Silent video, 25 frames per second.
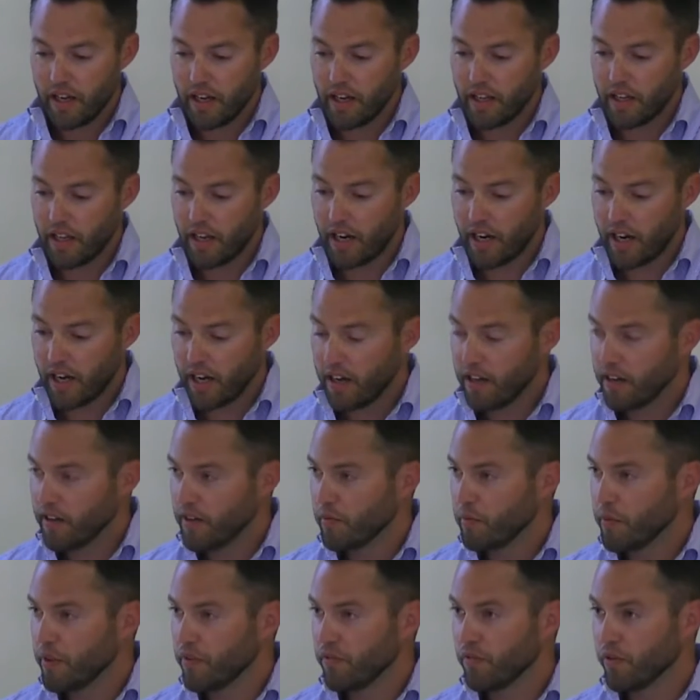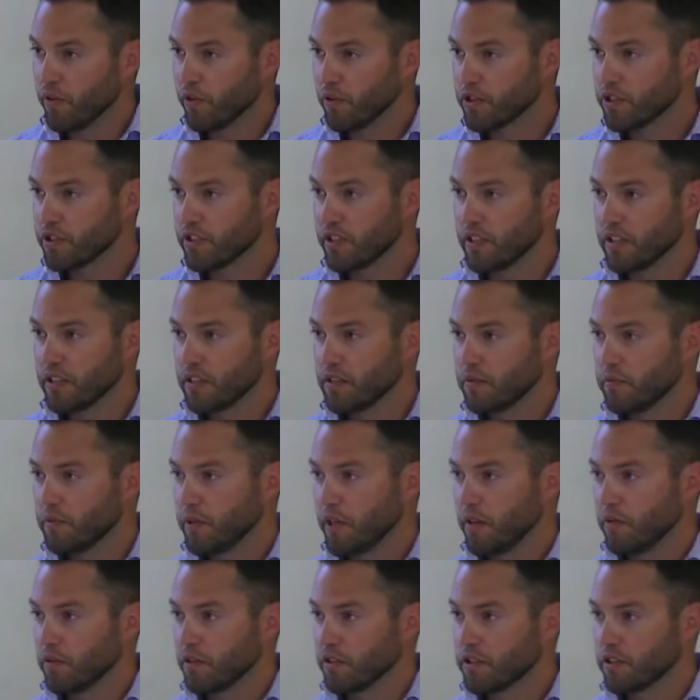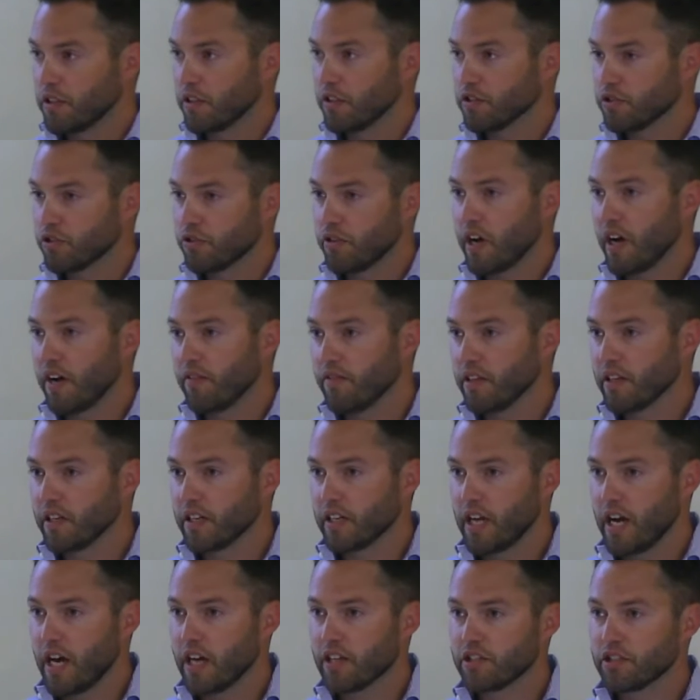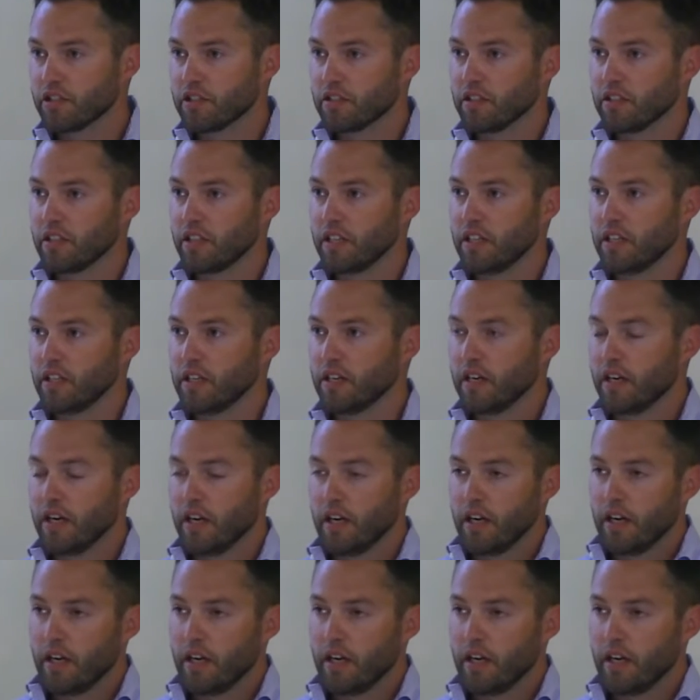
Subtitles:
And then I have been fortunate to be able to start traveling nationally